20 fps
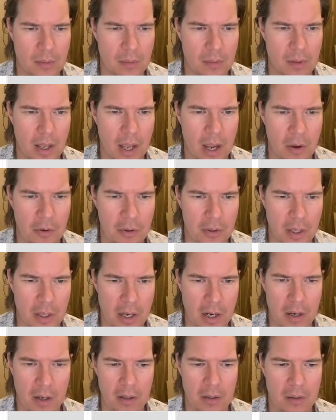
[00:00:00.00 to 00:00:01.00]
outer
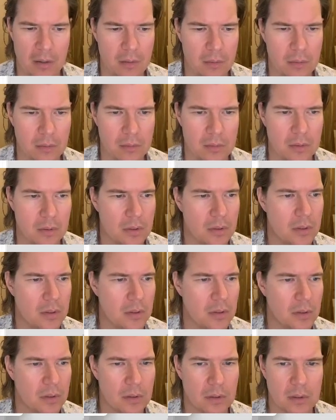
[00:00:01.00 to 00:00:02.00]
layer,
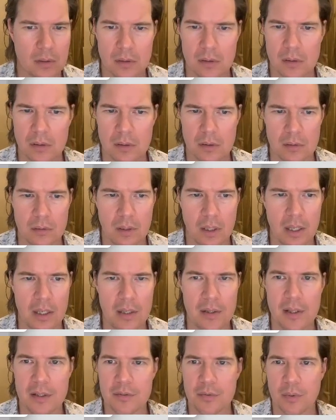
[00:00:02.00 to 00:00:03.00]
right?
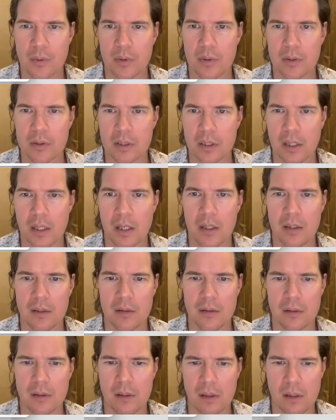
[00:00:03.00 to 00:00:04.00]
That's what we're looking at.
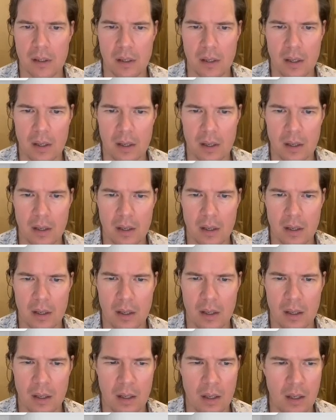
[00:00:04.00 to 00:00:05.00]

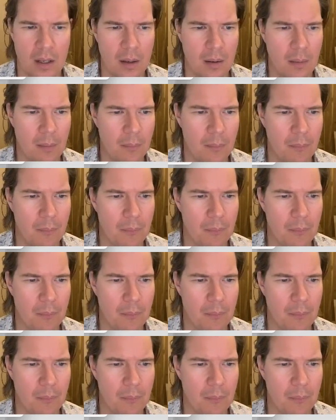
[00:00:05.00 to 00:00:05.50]
Outer